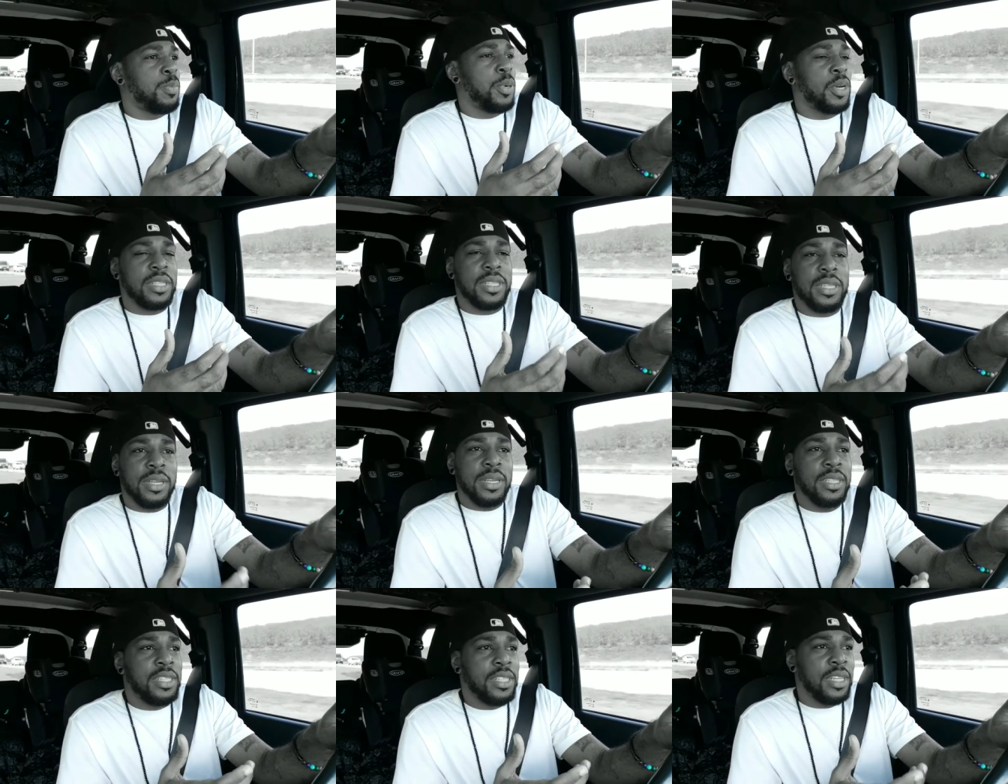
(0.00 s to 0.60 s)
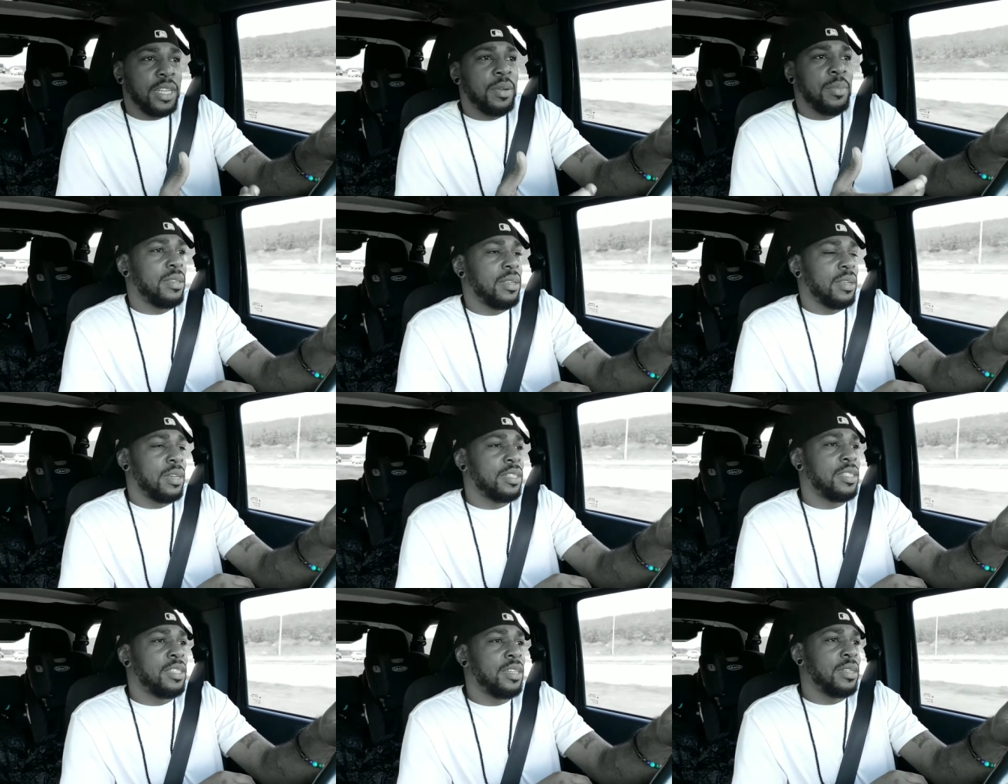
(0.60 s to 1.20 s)
pushing the
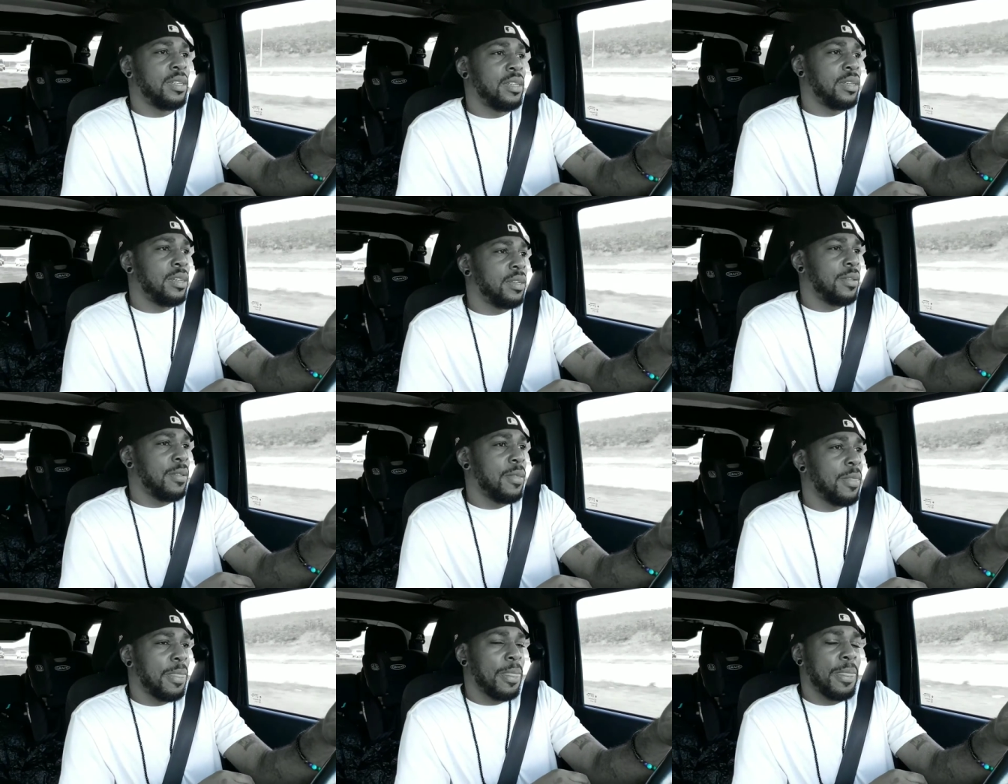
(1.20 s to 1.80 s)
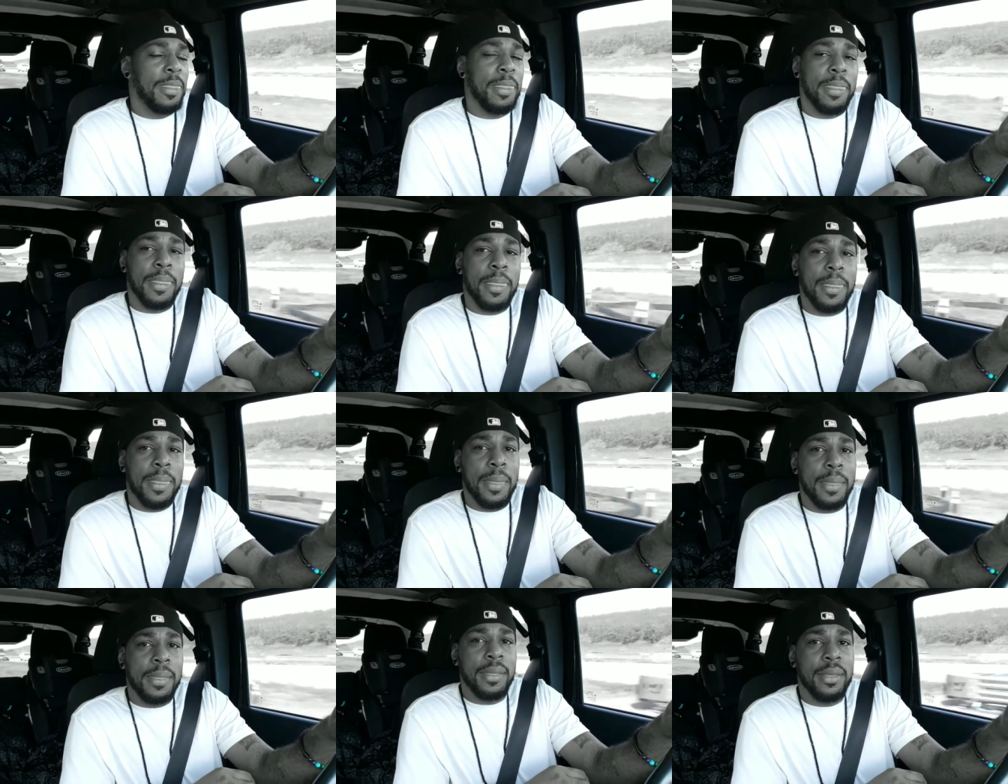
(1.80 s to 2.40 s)
GMO agenda.
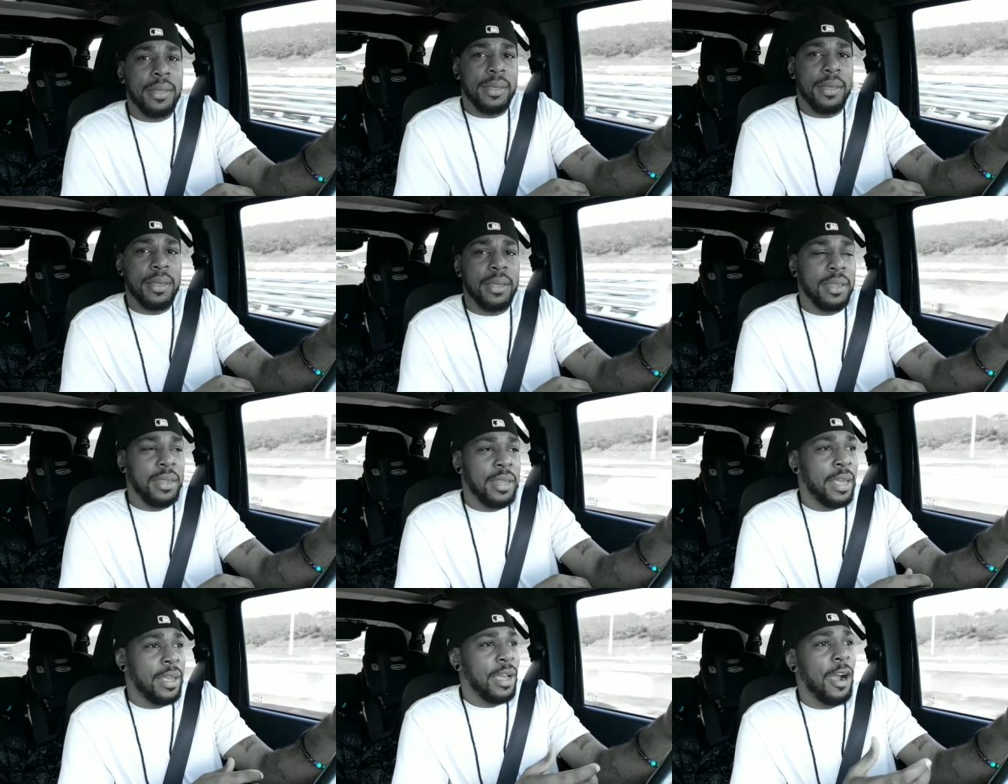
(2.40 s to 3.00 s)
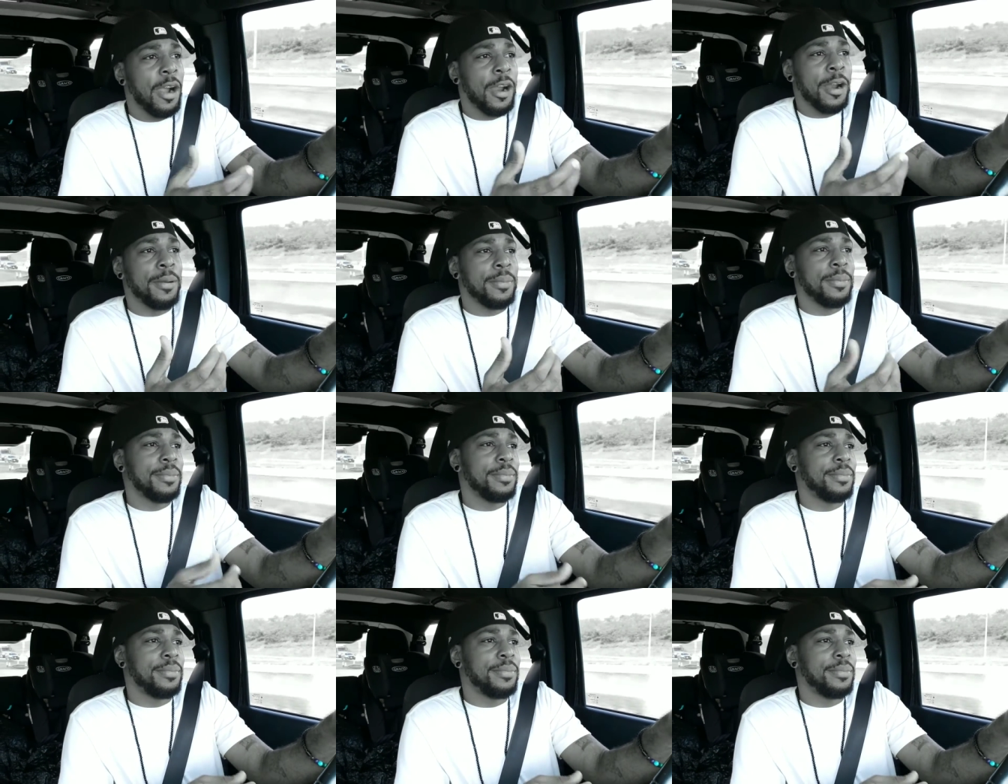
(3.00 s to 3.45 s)
They are.